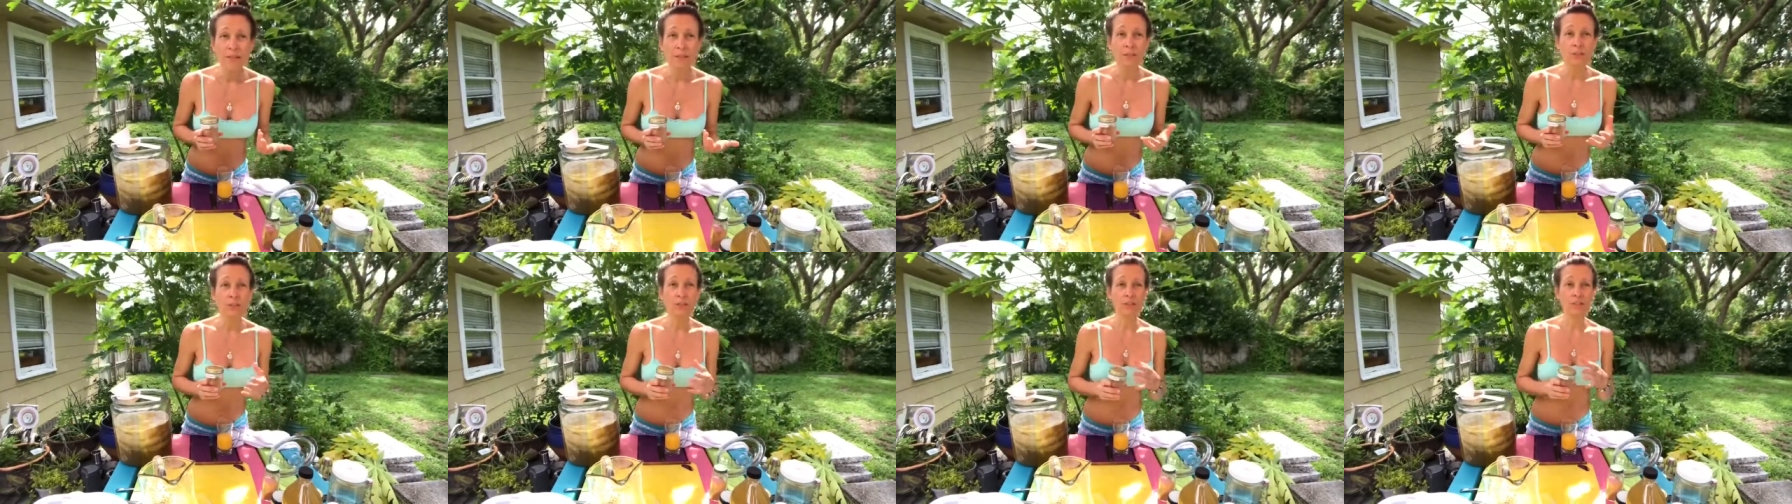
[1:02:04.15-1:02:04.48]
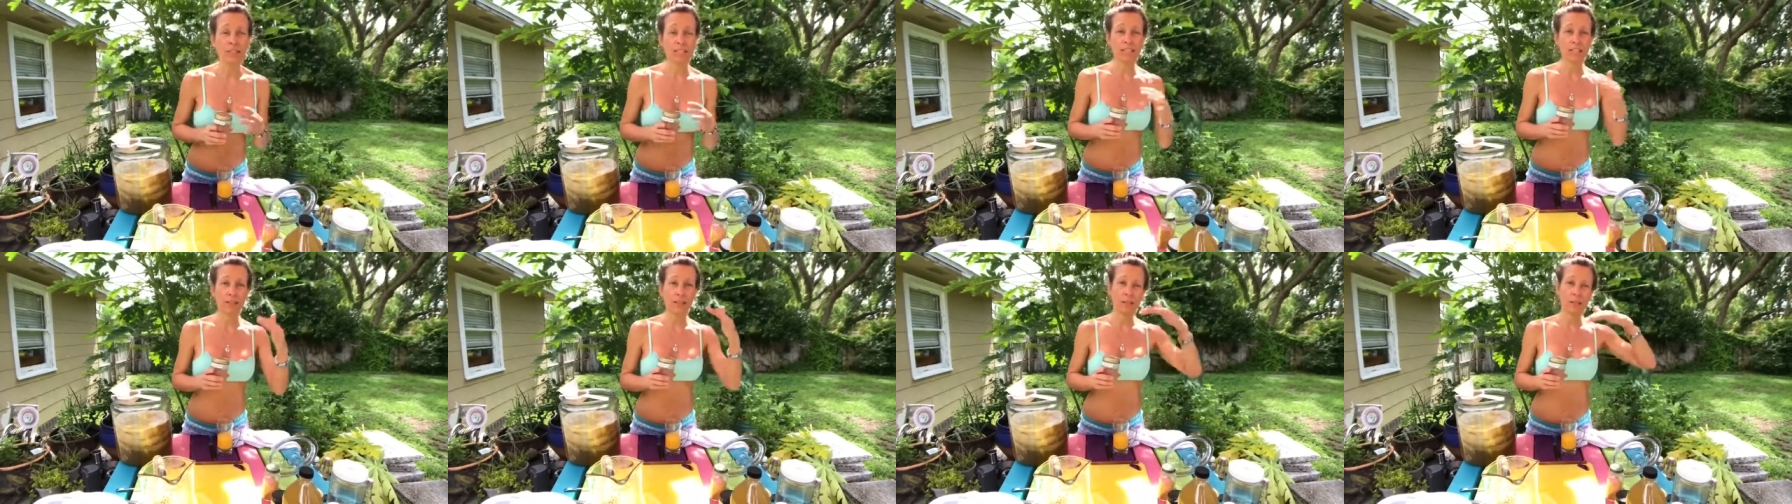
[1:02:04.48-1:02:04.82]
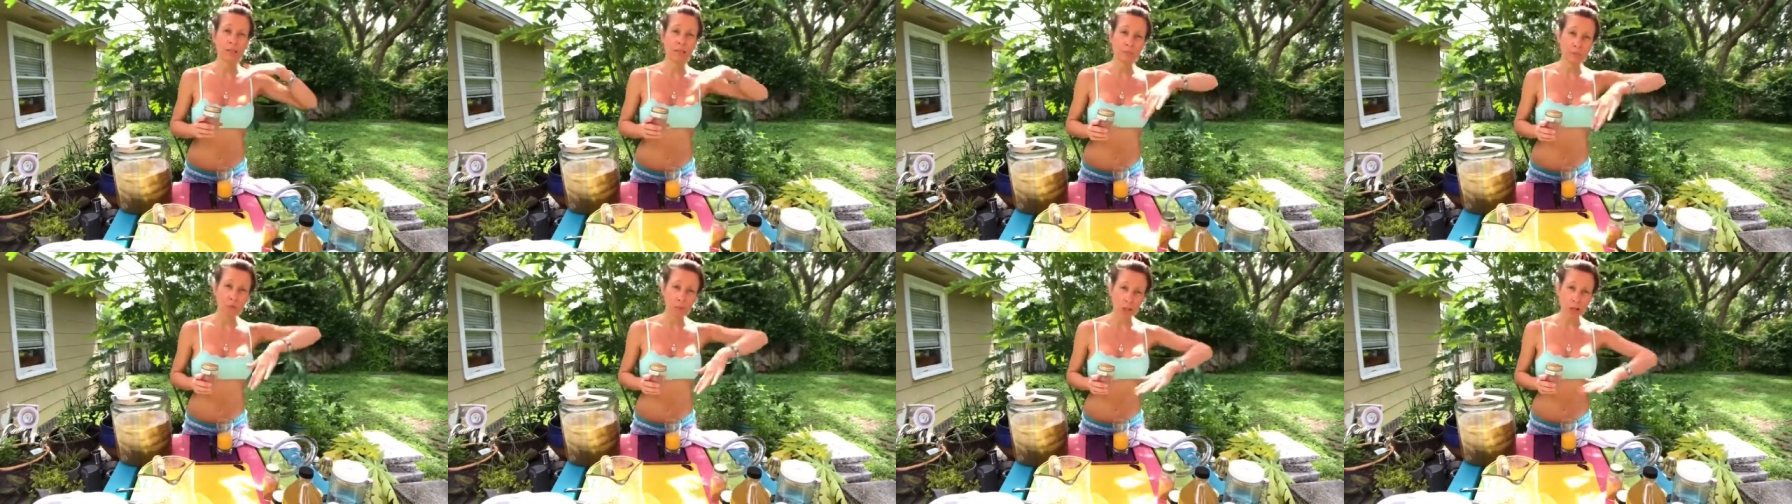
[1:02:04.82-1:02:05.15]
so that it,
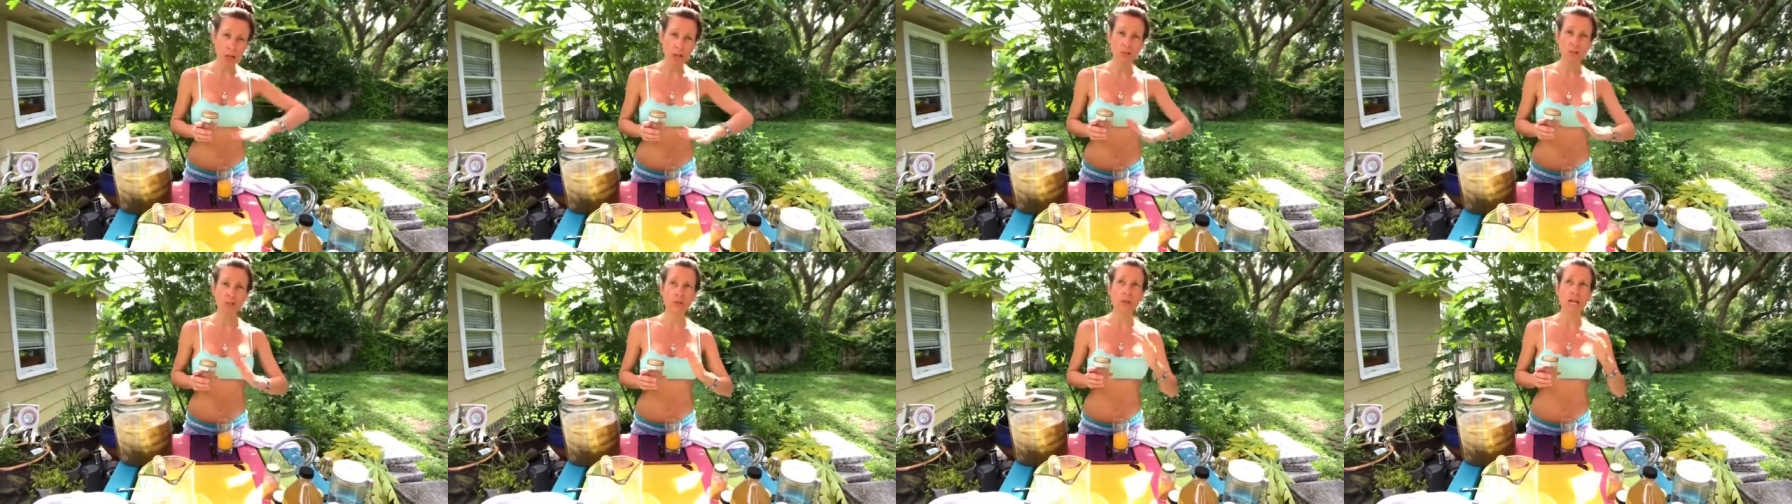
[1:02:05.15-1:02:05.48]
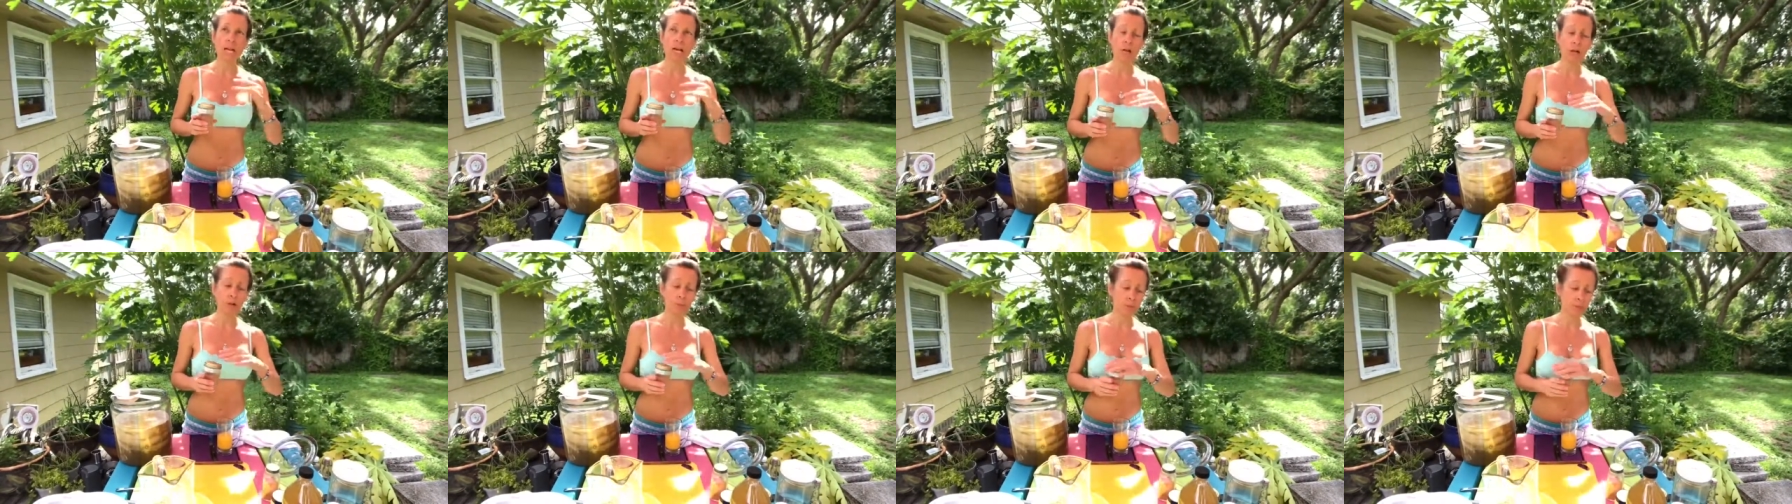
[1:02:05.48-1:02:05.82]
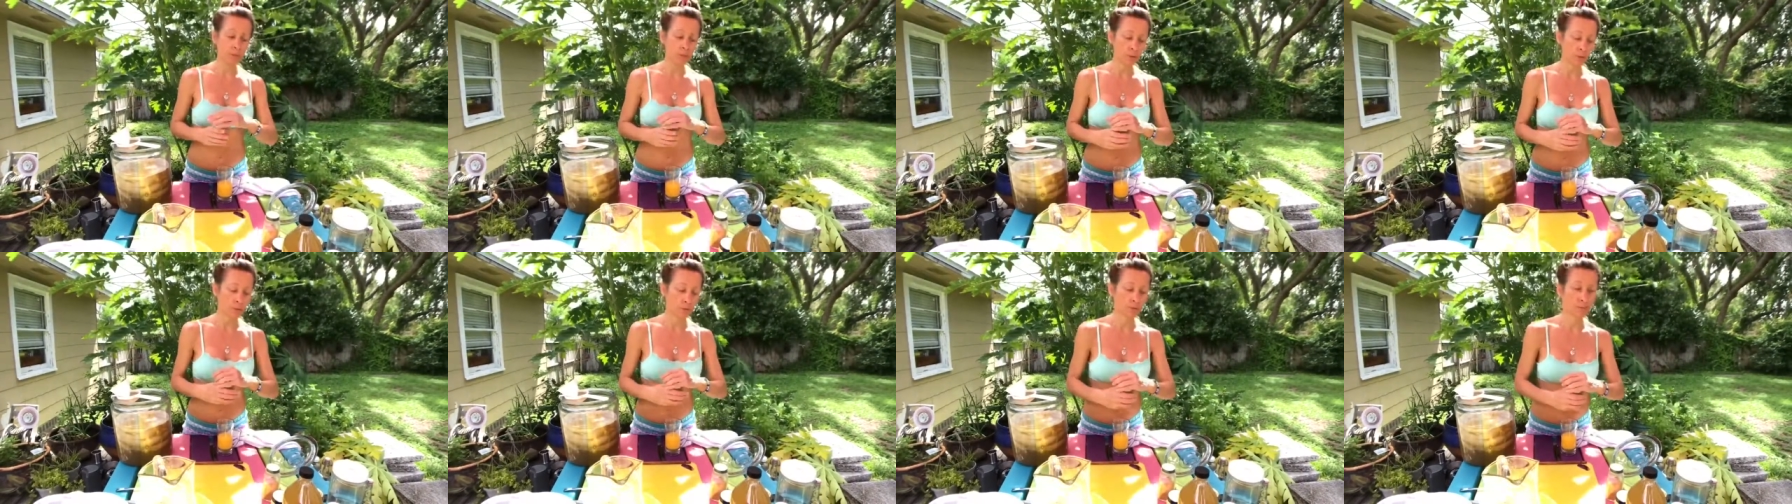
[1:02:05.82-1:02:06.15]
it will also help
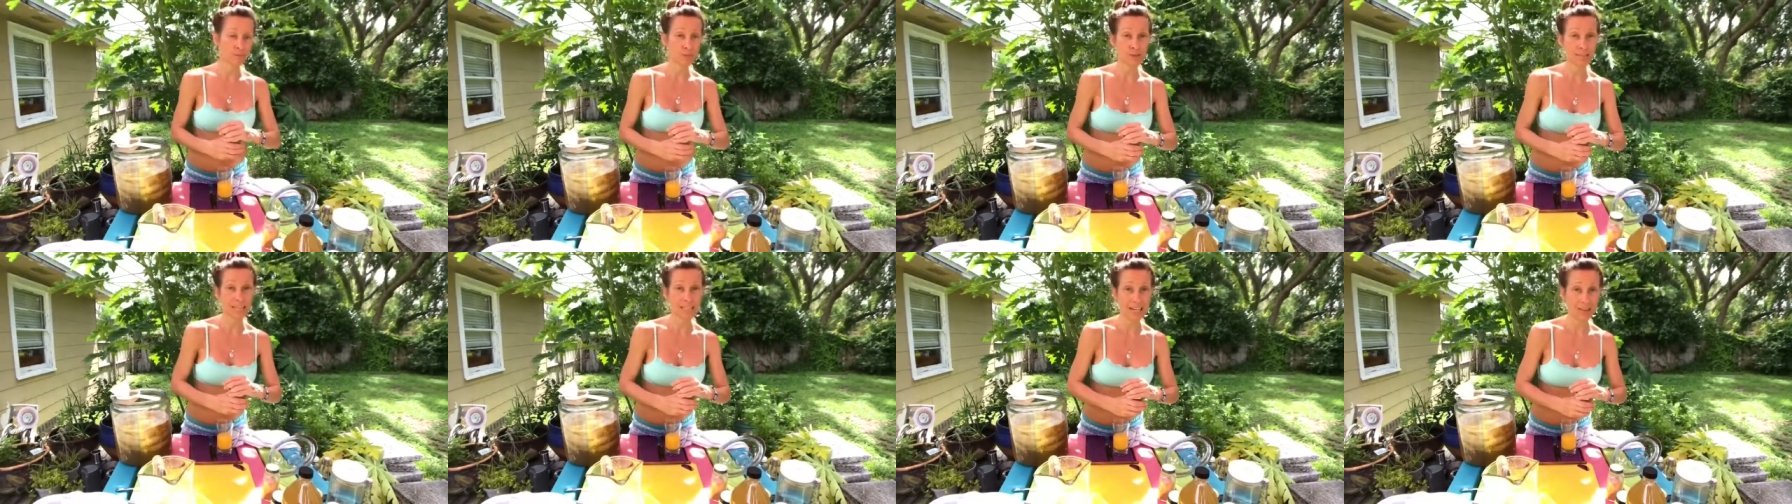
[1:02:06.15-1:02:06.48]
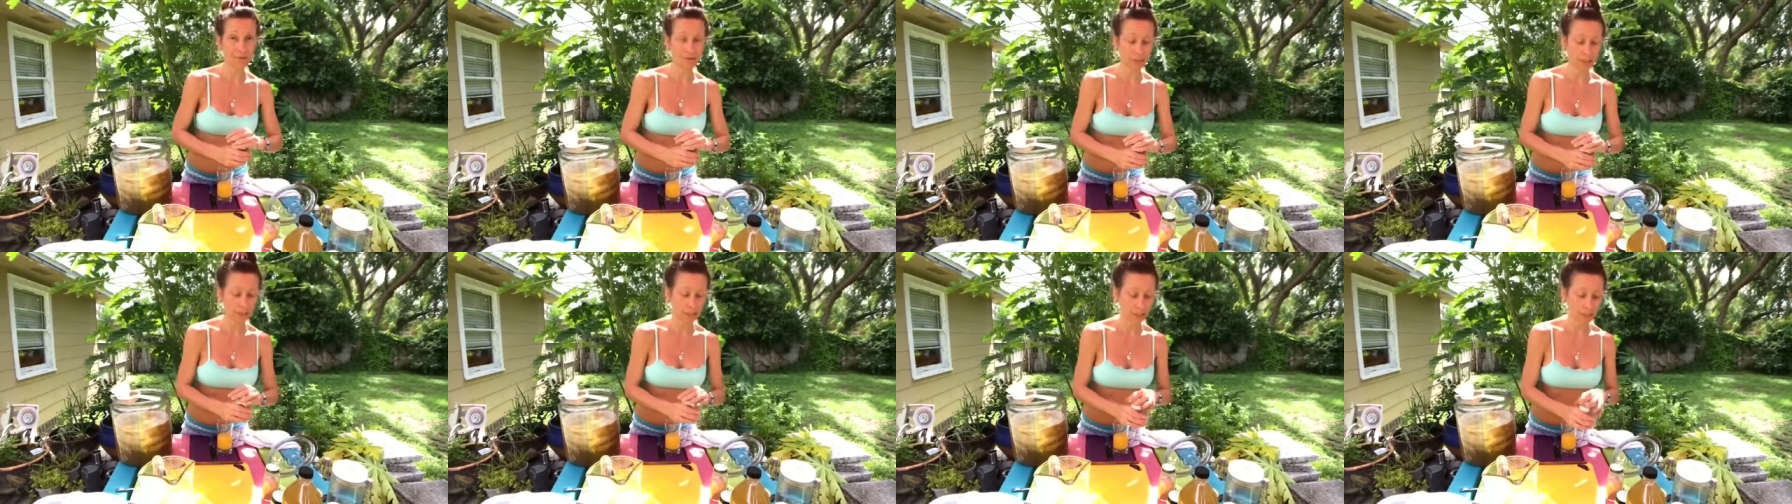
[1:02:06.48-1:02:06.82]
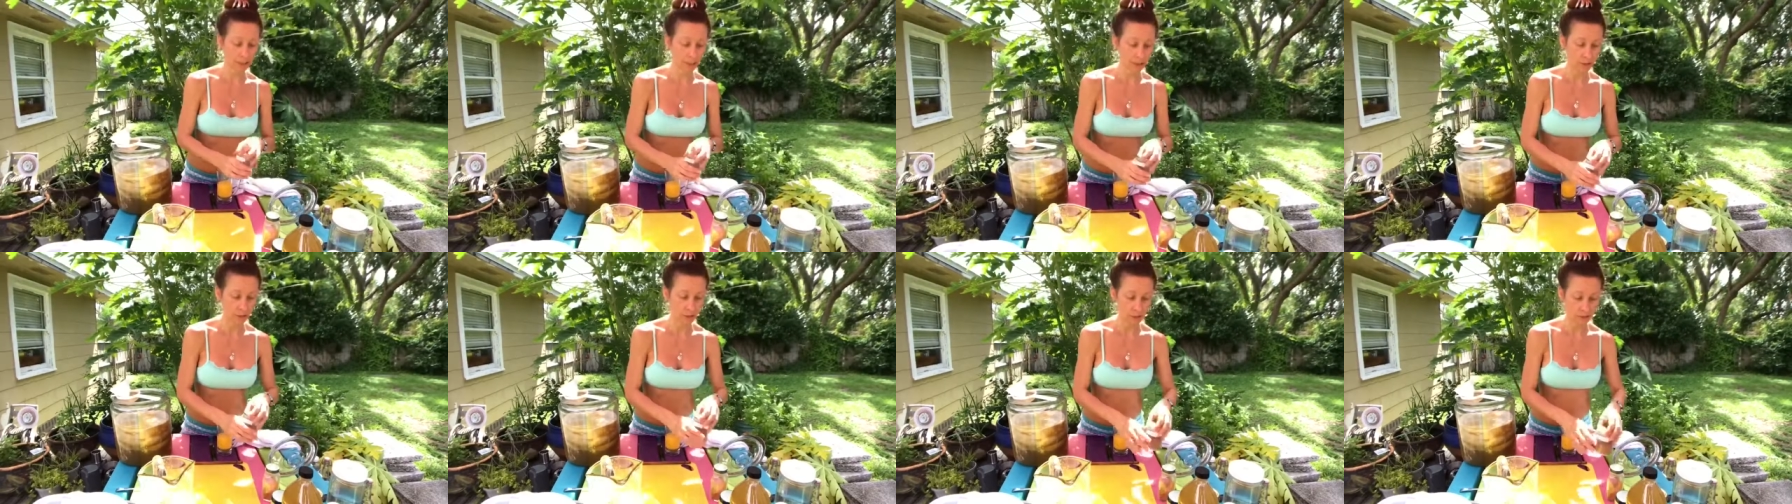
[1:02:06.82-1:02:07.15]
with that
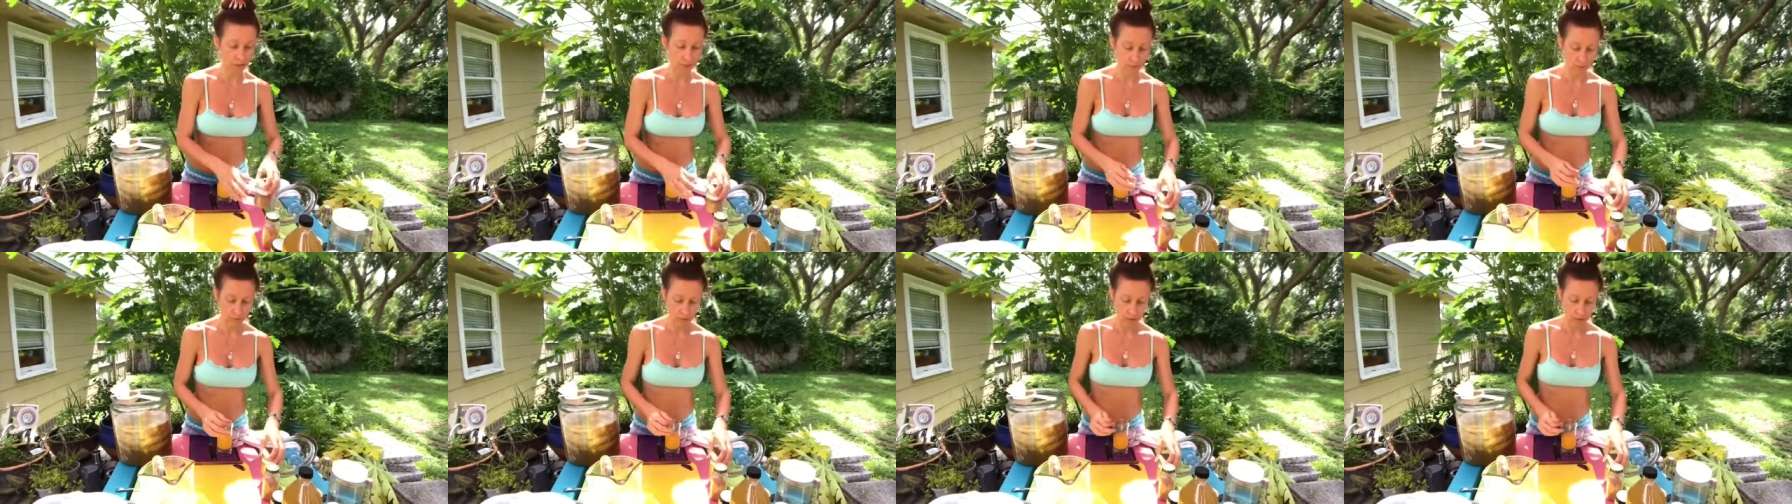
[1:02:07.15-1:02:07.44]
regulation.